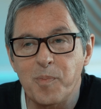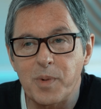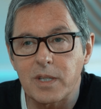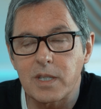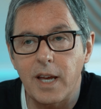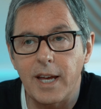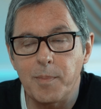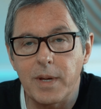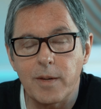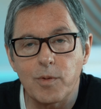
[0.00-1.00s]
But
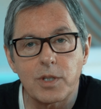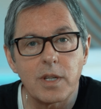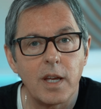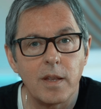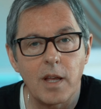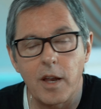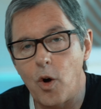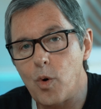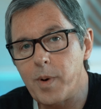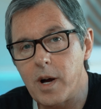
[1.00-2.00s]
it was in an
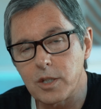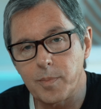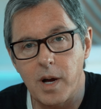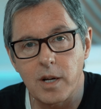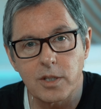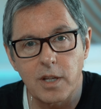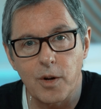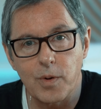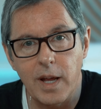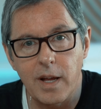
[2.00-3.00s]
old part of
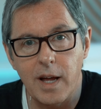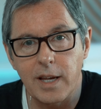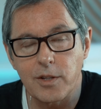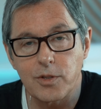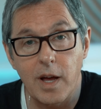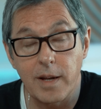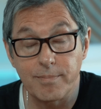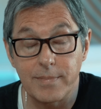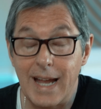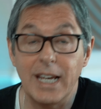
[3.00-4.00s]
Barcelona,
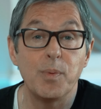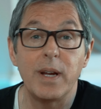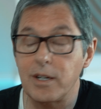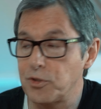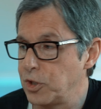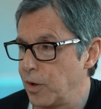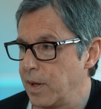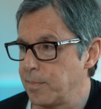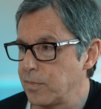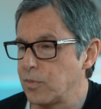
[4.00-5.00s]
and anyway, I'll show
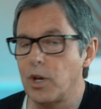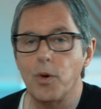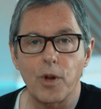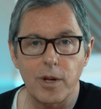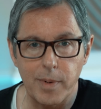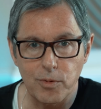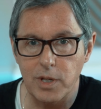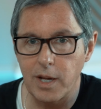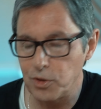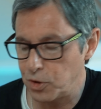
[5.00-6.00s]
you. Going on about
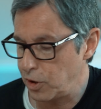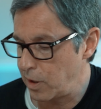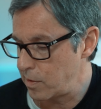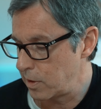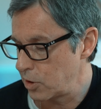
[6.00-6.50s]
it, I'll just show you on the